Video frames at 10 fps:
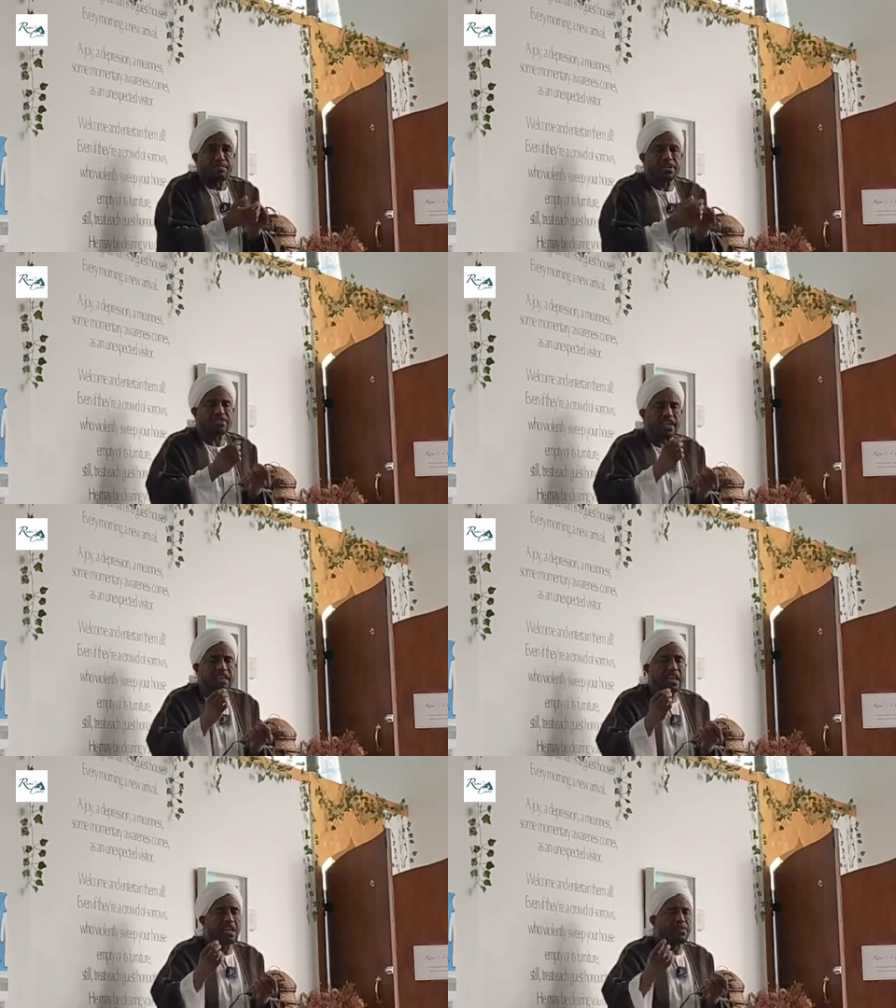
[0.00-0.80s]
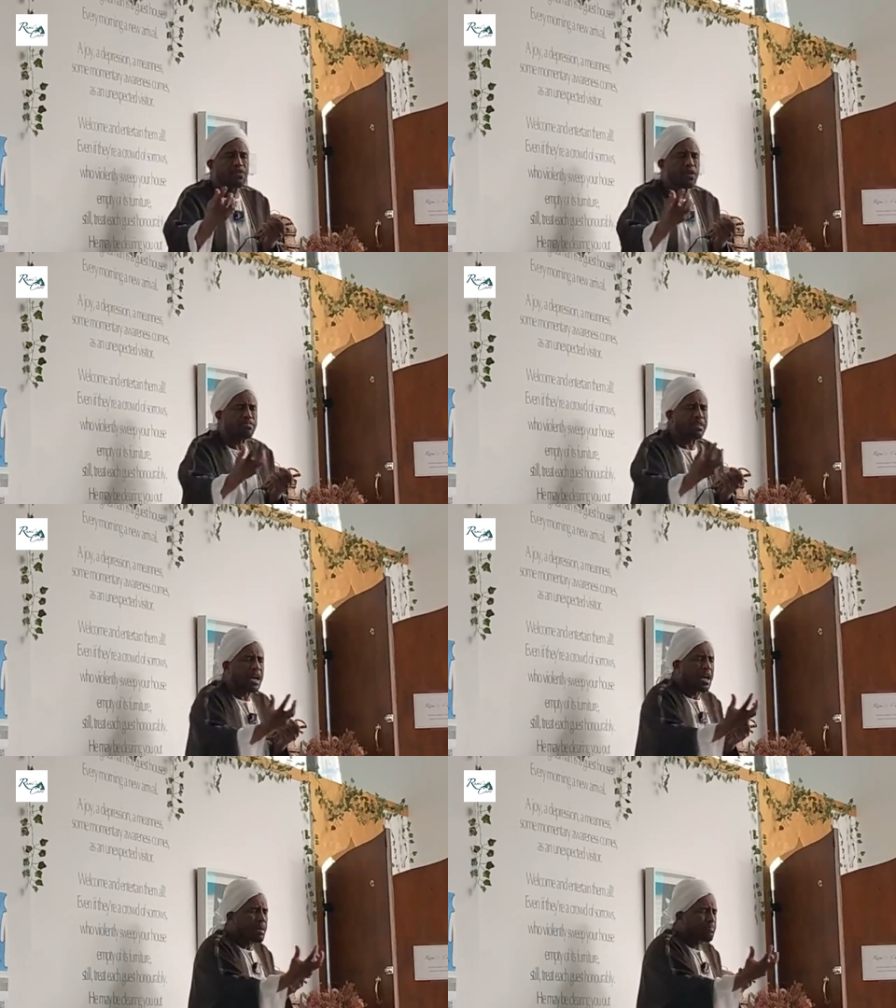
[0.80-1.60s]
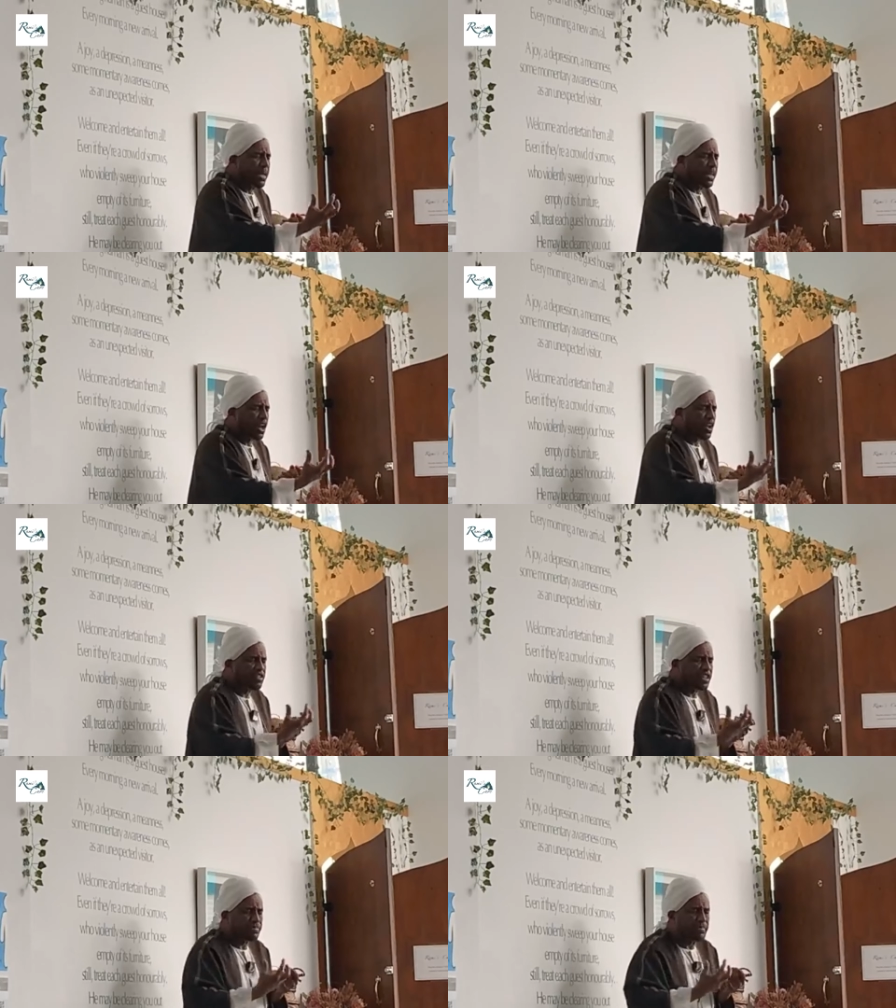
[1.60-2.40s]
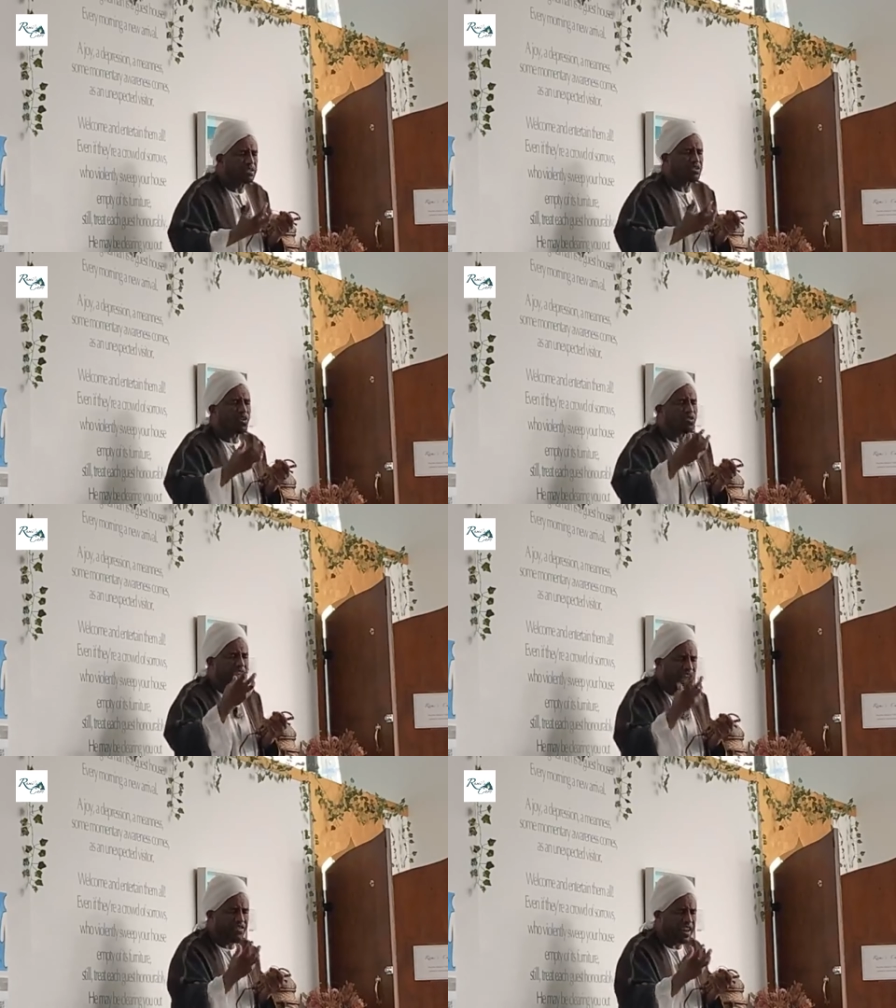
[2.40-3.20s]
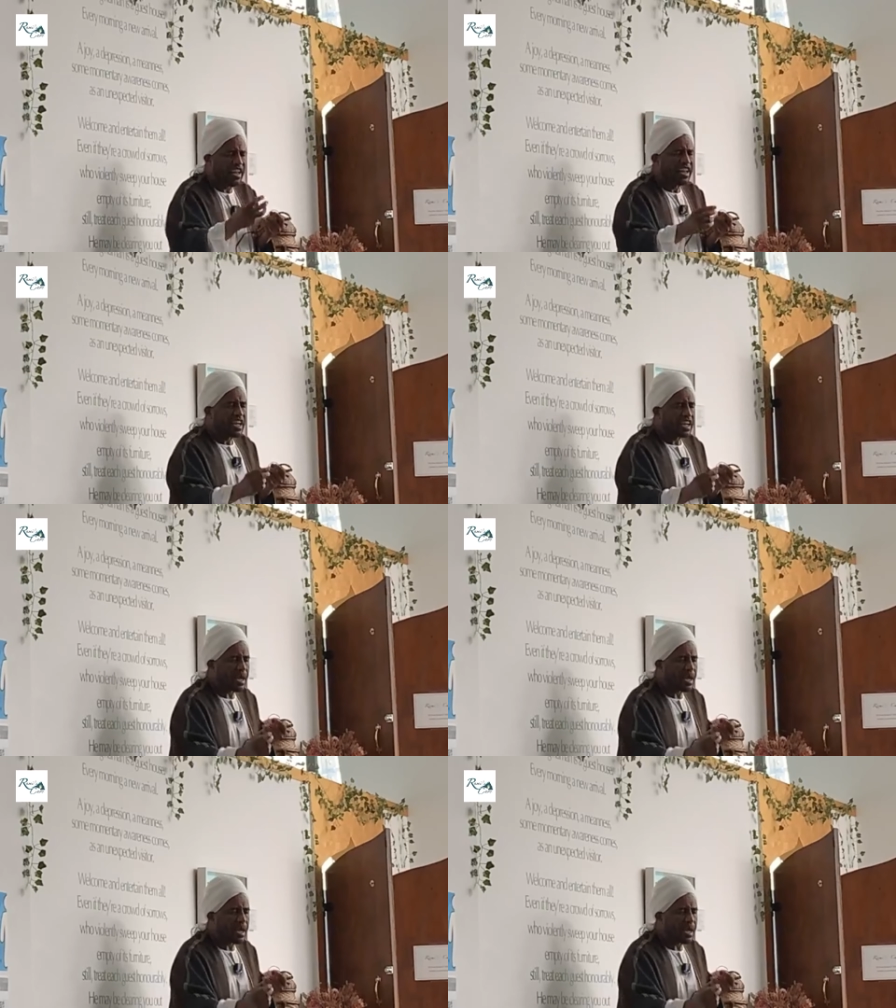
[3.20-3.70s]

But suddenly from the middle of this mist of evil